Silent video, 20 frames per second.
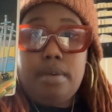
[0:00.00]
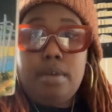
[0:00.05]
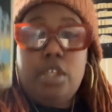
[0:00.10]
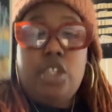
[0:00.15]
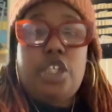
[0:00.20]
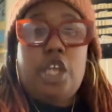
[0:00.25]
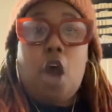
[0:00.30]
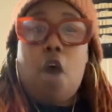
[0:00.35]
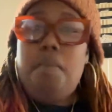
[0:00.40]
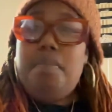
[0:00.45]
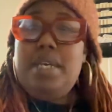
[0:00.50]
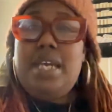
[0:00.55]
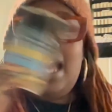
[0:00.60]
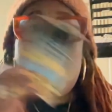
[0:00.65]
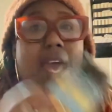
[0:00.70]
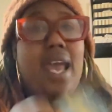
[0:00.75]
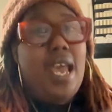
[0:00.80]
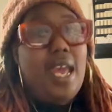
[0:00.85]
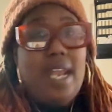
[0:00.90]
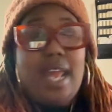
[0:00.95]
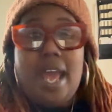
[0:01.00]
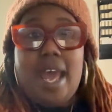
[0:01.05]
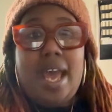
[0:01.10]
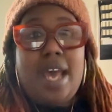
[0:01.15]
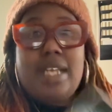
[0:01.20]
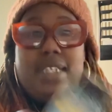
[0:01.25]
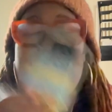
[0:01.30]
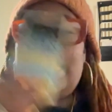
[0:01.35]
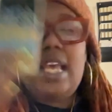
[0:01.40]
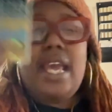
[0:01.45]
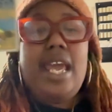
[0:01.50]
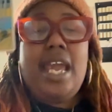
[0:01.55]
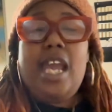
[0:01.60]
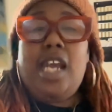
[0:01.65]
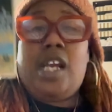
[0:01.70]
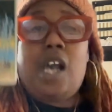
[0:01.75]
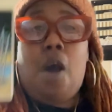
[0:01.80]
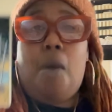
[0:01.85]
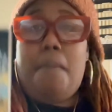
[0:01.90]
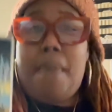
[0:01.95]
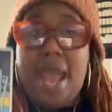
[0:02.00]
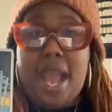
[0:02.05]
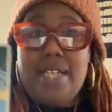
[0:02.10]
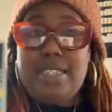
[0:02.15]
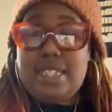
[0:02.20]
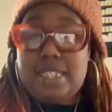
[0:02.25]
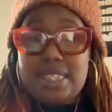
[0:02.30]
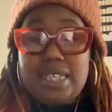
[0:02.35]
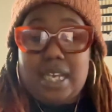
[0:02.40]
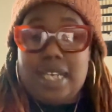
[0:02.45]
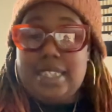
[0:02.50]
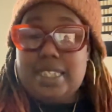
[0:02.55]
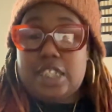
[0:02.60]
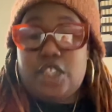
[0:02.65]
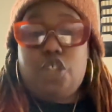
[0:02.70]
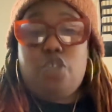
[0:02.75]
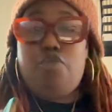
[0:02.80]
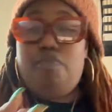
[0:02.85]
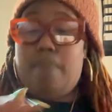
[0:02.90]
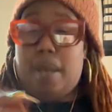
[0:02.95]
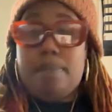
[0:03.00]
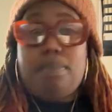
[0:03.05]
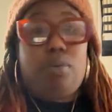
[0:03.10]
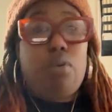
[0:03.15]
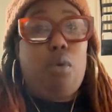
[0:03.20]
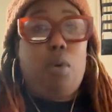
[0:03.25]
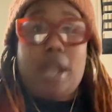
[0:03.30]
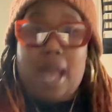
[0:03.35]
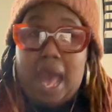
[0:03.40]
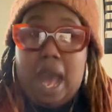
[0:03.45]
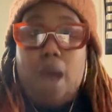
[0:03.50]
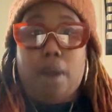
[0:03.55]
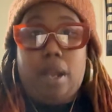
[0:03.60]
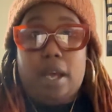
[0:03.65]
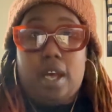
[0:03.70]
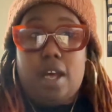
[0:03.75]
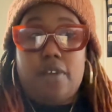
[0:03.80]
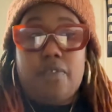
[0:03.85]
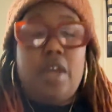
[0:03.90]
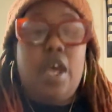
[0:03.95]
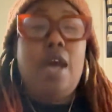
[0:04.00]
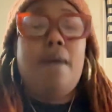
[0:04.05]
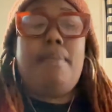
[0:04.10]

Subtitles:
Don't be a head ass and go back to things that you've been pulled out of.